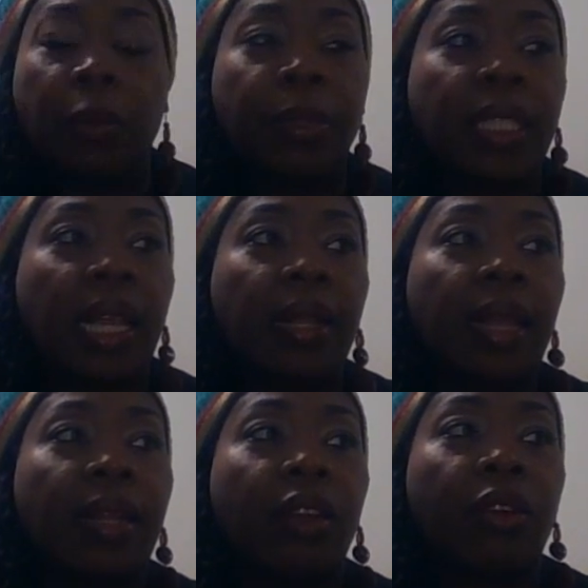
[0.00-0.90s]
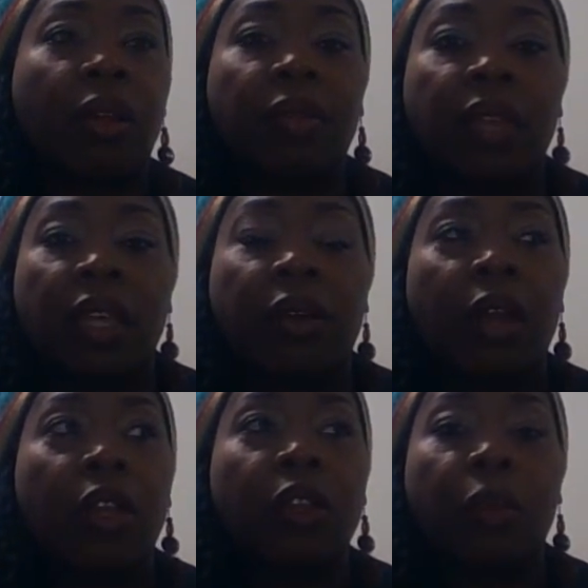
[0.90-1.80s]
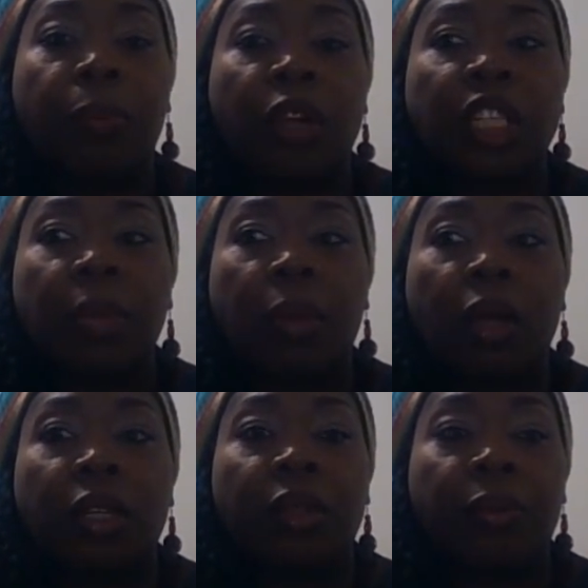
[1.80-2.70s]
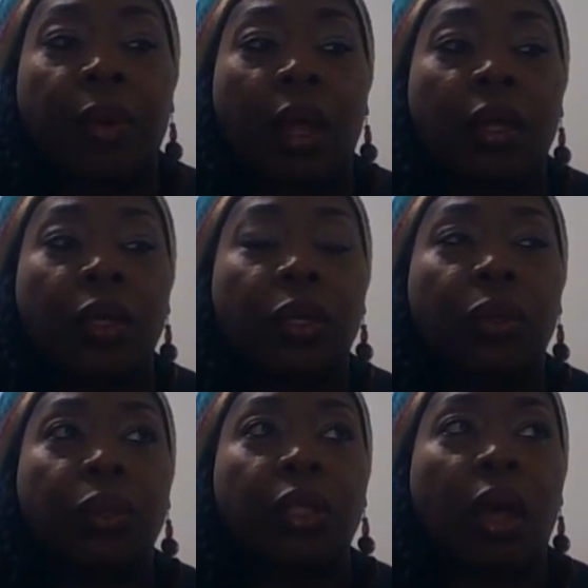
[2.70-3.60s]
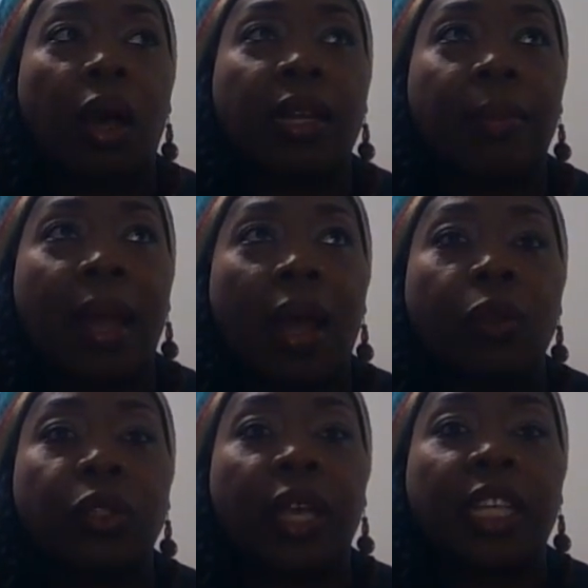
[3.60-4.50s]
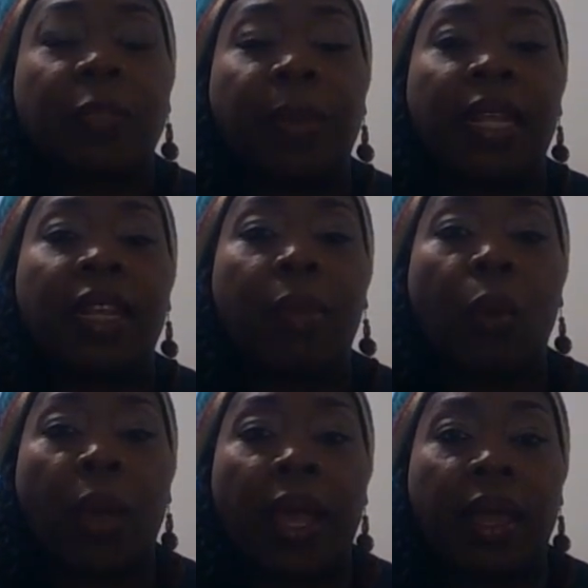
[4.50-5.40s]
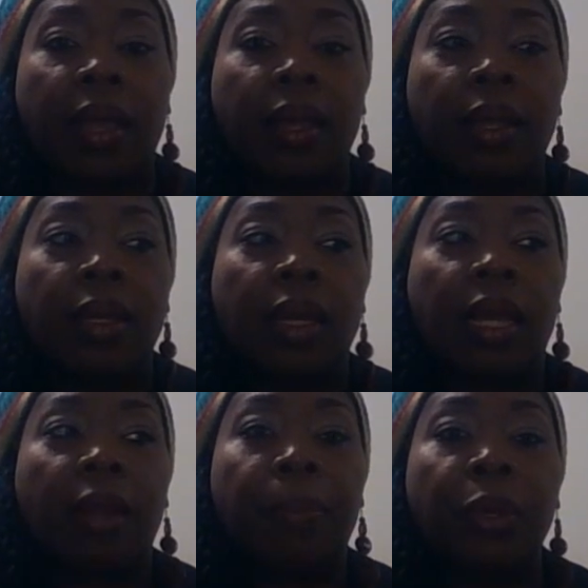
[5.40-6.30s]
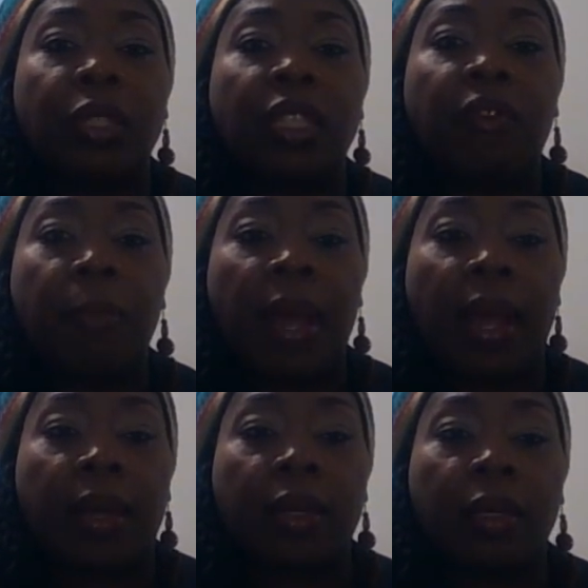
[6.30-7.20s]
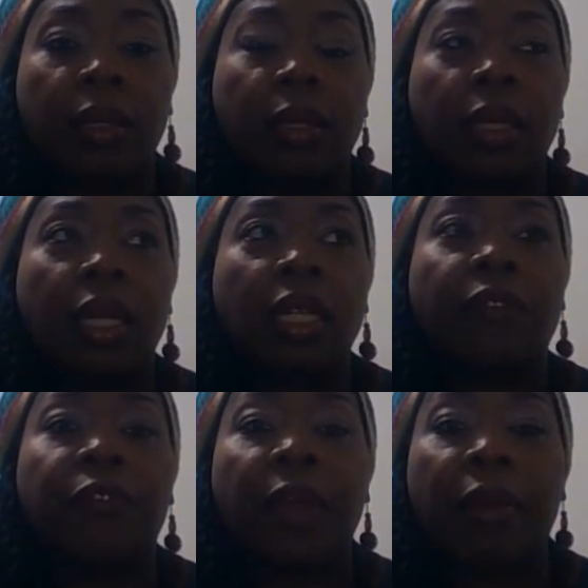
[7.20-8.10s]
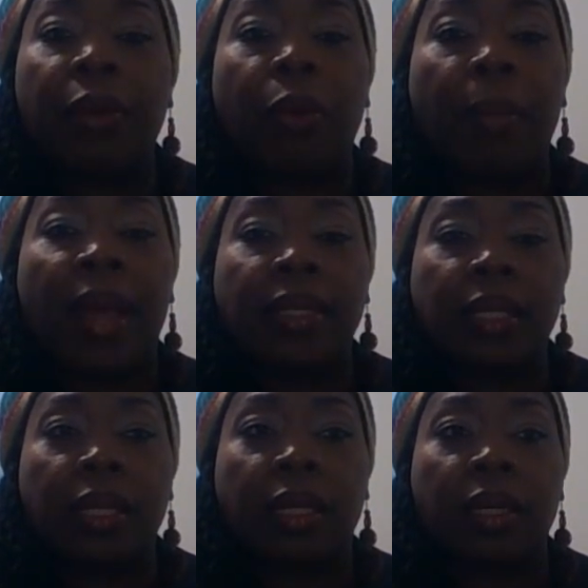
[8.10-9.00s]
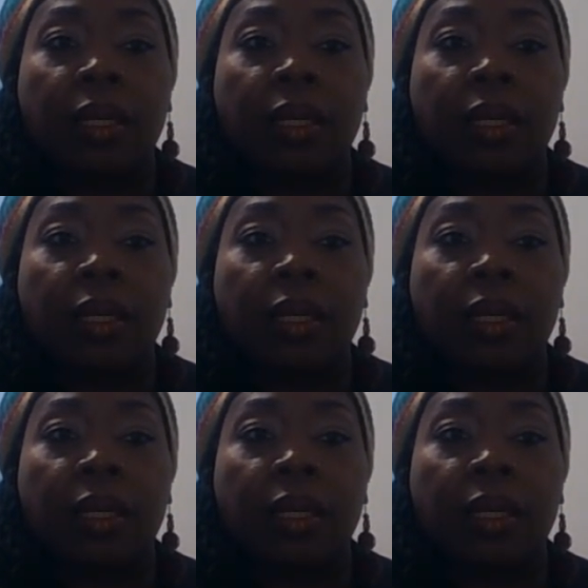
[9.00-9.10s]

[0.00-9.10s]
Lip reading: pretend that they're not there. You brush them under the rug. You talk them out. You explain them away. An abusive man is very romantic.